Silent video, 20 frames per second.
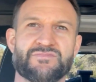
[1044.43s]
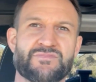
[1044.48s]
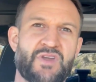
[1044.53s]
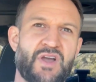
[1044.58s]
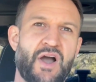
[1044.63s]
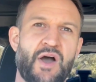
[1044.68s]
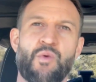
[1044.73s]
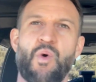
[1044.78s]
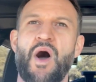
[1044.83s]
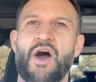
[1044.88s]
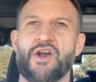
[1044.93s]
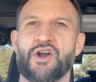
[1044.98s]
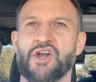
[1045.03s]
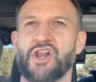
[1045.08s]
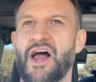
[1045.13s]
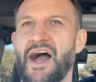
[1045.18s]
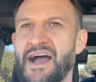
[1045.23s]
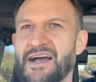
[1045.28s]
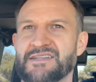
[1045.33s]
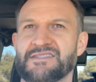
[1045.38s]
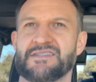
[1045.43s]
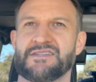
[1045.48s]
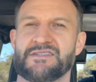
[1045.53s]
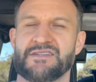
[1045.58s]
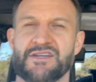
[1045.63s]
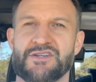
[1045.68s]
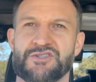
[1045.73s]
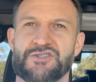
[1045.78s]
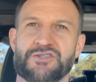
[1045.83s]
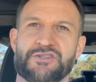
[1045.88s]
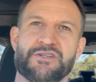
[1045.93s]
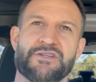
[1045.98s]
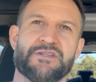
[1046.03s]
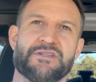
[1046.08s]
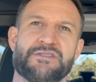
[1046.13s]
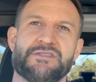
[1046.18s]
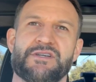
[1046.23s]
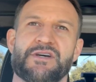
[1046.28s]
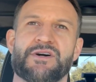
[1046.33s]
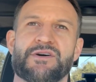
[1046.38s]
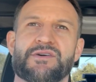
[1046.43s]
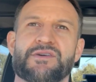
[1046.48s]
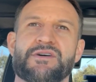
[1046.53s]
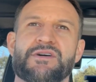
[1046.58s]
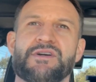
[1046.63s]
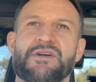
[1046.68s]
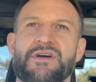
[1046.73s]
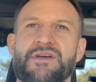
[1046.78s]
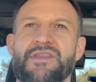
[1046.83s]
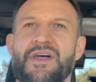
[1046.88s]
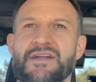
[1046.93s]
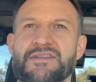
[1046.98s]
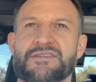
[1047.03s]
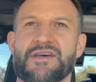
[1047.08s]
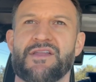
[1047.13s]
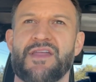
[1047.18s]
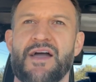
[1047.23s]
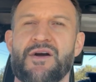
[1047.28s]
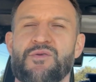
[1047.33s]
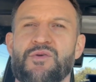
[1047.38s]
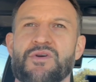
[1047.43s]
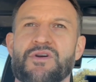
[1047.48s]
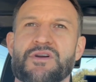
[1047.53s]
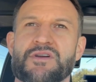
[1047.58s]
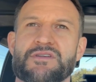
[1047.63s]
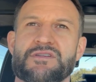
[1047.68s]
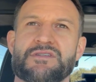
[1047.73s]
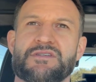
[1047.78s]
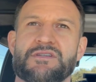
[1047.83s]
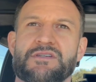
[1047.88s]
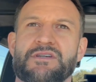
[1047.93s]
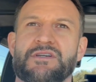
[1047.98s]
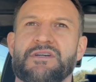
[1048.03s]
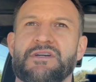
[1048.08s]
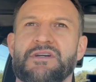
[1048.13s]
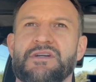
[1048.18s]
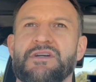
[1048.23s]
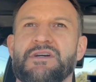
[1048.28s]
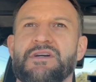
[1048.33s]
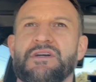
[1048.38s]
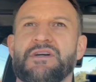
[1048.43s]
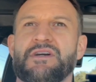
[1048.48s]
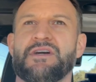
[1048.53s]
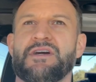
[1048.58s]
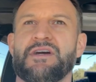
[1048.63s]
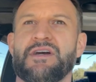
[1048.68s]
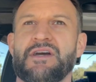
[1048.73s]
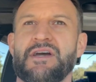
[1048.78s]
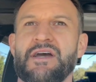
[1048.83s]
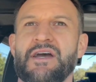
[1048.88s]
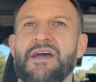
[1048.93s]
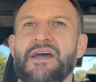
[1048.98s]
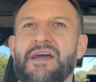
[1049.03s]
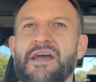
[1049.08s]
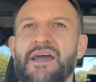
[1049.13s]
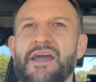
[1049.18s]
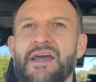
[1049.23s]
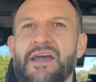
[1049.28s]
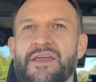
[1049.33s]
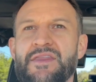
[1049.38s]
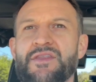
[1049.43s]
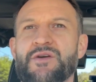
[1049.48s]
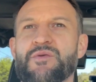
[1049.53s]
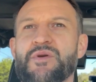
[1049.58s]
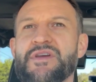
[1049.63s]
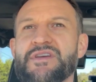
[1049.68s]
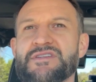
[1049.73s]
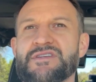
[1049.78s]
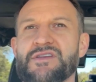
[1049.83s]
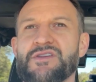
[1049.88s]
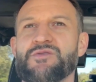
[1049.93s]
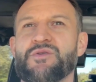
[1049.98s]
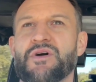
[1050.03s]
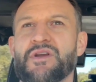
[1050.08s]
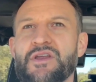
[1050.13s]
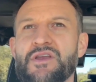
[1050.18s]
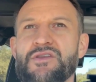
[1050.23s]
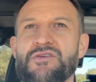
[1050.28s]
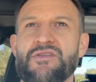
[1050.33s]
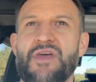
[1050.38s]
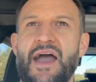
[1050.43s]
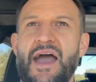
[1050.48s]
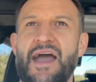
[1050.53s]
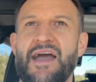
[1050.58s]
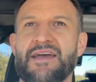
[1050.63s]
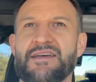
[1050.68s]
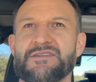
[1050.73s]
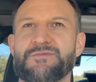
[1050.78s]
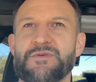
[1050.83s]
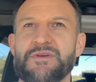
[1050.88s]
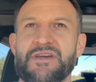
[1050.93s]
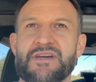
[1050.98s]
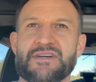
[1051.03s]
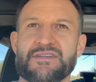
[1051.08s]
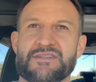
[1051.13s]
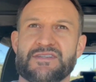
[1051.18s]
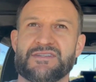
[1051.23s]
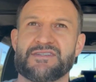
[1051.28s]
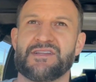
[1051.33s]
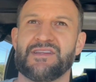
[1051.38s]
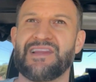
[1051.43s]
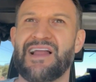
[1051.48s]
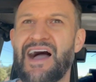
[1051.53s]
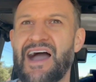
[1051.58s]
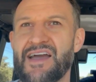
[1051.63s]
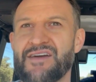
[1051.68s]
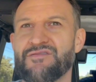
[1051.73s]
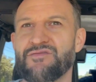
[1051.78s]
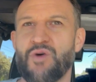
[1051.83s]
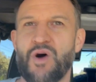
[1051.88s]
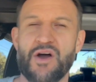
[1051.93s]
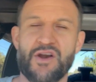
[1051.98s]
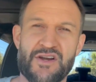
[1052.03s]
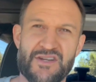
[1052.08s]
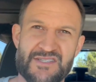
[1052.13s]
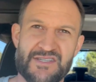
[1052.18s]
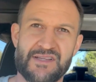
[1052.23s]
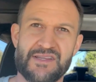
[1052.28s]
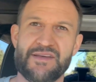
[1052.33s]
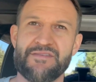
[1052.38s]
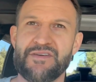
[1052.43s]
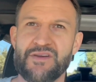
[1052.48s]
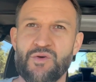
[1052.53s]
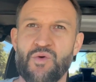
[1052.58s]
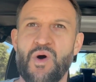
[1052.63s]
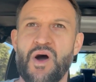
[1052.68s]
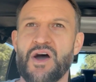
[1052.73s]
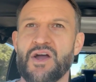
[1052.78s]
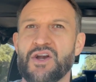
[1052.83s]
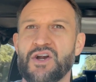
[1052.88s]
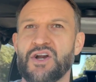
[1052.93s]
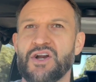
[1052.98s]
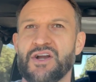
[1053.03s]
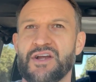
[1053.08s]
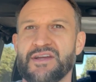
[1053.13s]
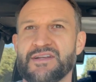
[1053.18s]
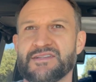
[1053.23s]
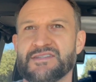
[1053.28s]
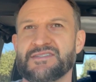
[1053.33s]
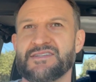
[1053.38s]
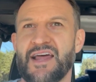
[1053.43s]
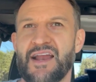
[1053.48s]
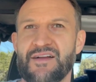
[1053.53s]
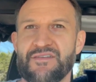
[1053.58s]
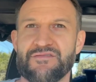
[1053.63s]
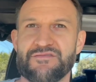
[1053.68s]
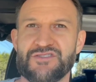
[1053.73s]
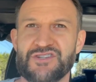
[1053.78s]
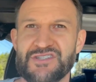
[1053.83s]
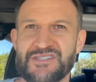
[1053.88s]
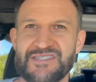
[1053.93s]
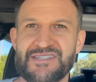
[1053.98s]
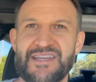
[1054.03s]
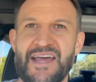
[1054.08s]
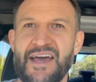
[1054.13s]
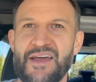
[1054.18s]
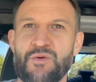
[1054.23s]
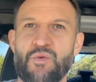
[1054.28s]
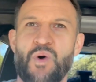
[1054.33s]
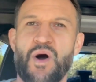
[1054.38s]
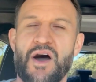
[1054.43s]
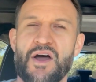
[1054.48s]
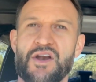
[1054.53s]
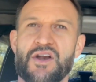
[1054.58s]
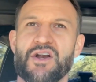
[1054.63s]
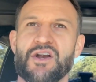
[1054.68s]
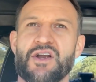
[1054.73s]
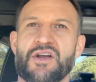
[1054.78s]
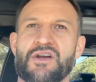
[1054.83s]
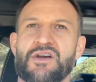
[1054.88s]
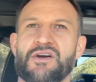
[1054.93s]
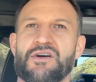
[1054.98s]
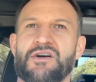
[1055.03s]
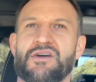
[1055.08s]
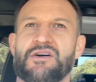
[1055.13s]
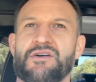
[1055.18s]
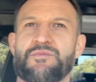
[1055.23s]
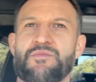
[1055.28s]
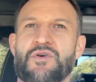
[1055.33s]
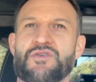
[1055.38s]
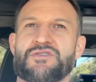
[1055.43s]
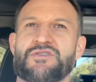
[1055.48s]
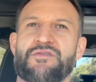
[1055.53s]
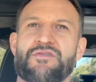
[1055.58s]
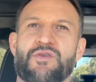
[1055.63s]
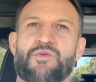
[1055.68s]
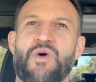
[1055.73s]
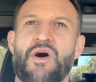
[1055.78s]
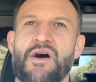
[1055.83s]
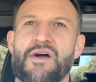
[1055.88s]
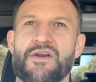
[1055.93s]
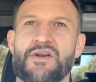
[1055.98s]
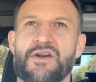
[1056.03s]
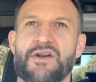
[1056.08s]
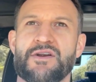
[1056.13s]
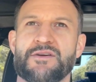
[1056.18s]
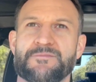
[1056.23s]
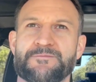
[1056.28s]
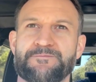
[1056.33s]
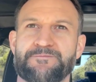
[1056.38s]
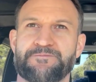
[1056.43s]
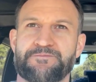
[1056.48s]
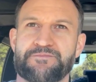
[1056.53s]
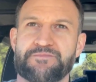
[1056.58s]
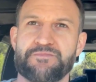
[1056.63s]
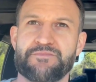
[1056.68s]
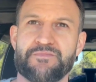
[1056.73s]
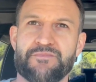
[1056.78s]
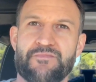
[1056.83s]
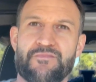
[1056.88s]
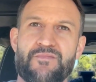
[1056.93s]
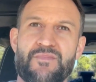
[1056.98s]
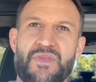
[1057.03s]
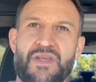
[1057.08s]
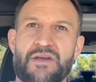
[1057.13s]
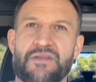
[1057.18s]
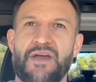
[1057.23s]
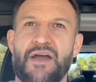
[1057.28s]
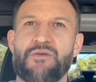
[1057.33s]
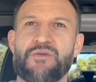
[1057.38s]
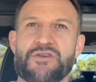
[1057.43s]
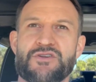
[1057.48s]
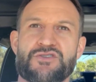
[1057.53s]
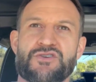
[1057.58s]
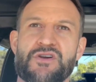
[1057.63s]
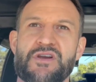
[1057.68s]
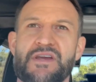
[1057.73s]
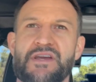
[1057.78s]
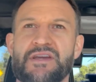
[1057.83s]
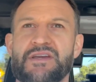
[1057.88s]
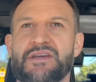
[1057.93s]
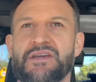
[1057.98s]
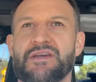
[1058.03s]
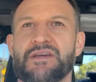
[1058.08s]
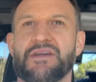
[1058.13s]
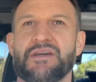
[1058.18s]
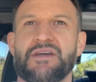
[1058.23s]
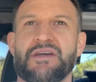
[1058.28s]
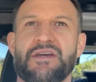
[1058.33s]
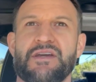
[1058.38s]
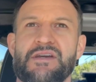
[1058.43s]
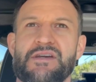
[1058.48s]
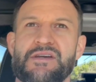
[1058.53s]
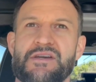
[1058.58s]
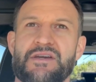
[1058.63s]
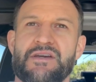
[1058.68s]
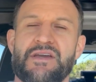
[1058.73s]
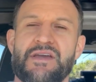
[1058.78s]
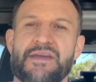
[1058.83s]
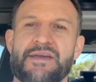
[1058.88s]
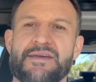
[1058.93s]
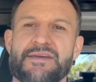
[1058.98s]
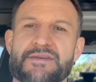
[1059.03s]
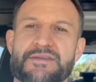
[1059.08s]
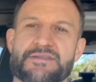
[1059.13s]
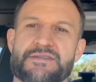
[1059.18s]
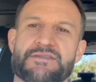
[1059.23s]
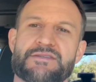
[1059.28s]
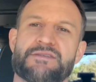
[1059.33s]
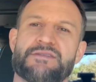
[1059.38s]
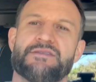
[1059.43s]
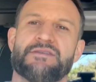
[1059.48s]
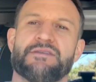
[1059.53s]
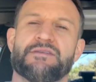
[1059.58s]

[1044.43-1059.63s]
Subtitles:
a water glass, essentially. So that's how that works. And the reason you want to do that is because it's live water, it's living water instead of just dead water. Most of the water that we drink is